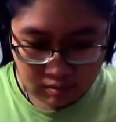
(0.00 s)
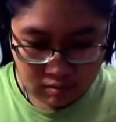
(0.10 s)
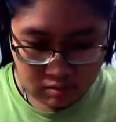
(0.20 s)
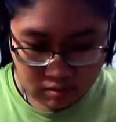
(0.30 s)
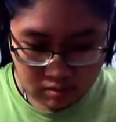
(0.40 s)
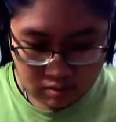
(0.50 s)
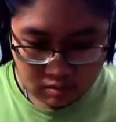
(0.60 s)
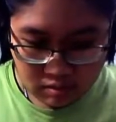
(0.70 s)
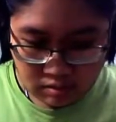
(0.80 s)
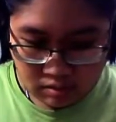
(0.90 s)

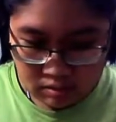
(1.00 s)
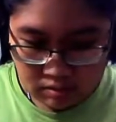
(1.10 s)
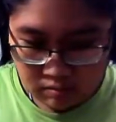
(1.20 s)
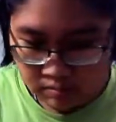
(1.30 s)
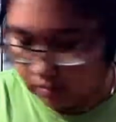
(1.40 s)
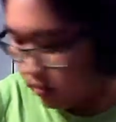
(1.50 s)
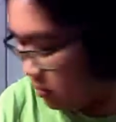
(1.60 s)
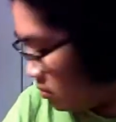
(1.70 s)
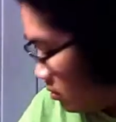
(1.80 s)
Nothing is said.